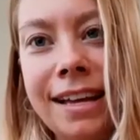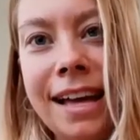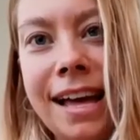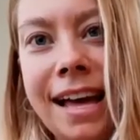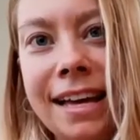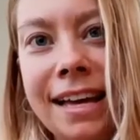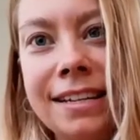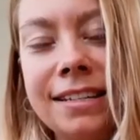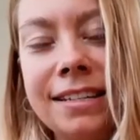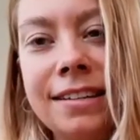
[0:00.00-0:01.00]

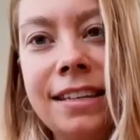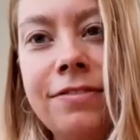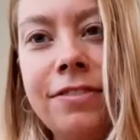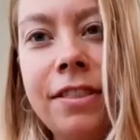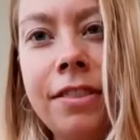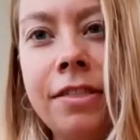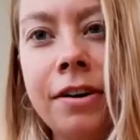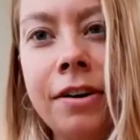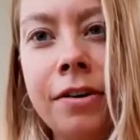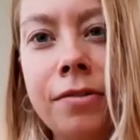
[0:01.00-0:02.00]
And even
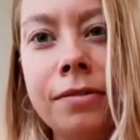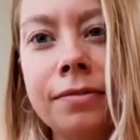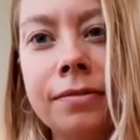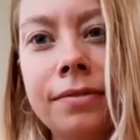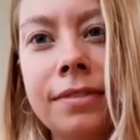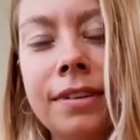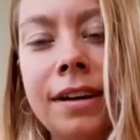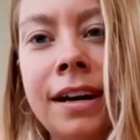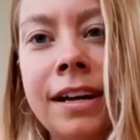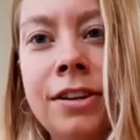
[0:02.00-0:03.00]
though
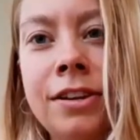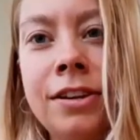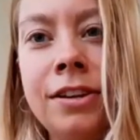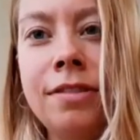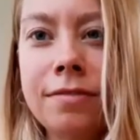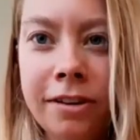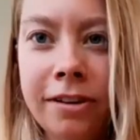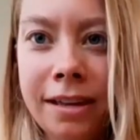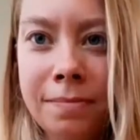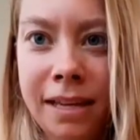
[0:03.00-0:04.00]
I knew that it was
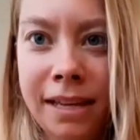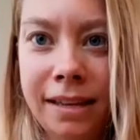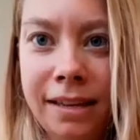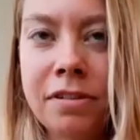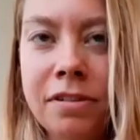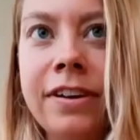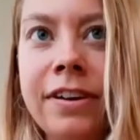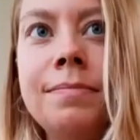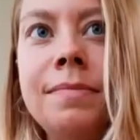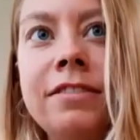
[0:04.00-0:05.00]
hurting me and
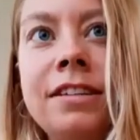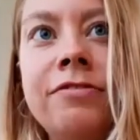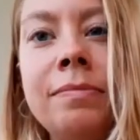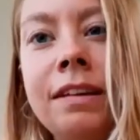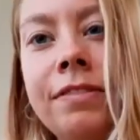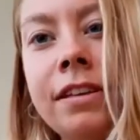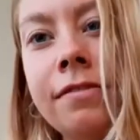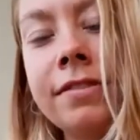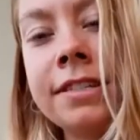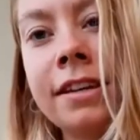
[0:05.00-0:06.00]
preventing me from living the
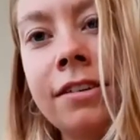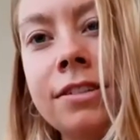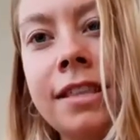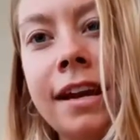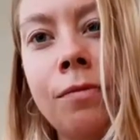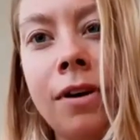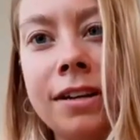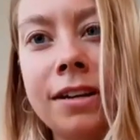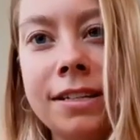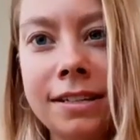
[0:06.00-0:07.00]
result that I
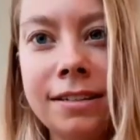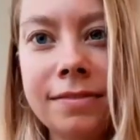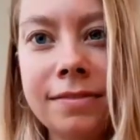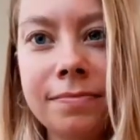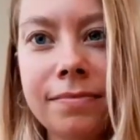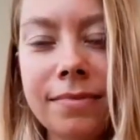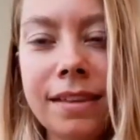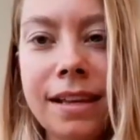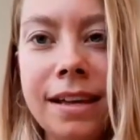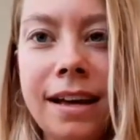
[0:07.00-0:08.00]
wanted.
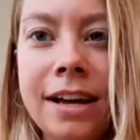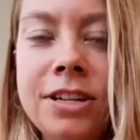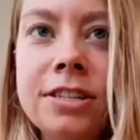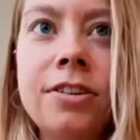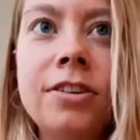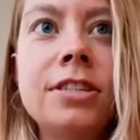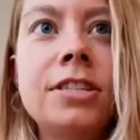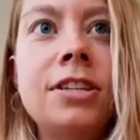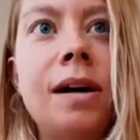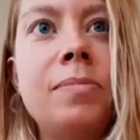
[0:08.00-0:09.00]
I just couldn't
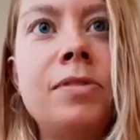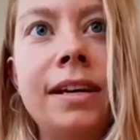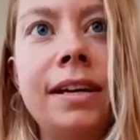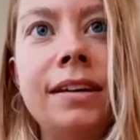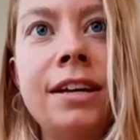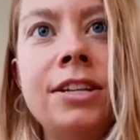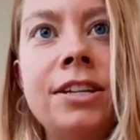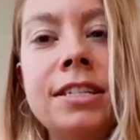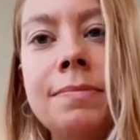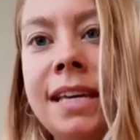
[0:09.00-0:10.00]
stop doing it. I
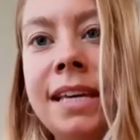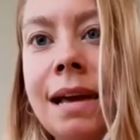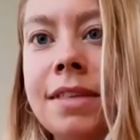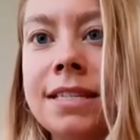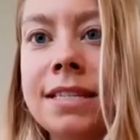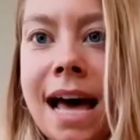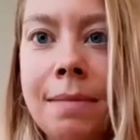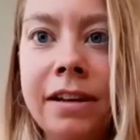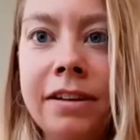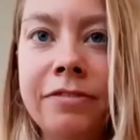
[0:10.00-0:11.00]
just, it became this
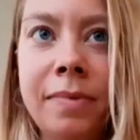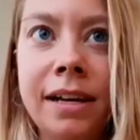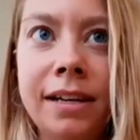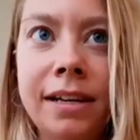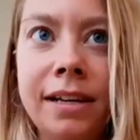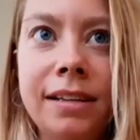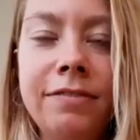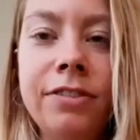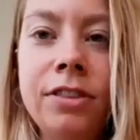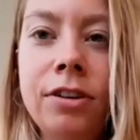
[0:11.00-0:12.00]
habit of mine.
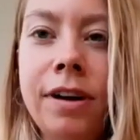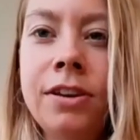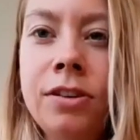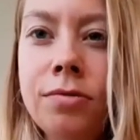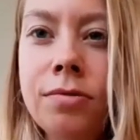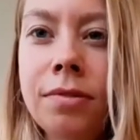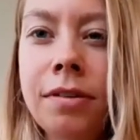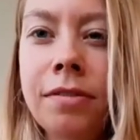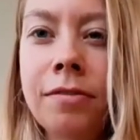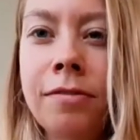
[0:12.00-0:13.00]
Even though I knew
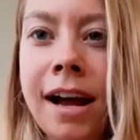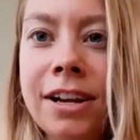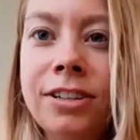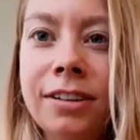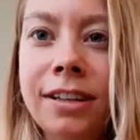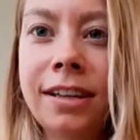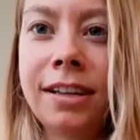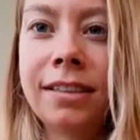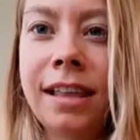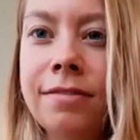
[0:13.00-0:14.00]
rationally
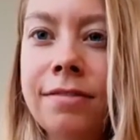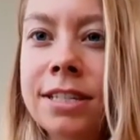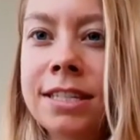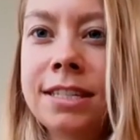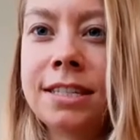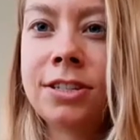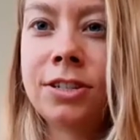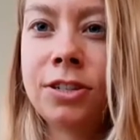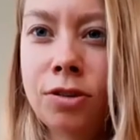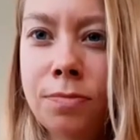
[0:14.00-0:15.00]
that it was
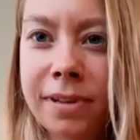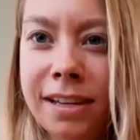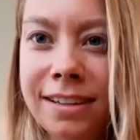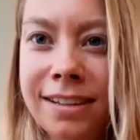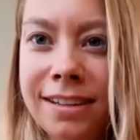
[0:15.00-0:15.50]
stupid,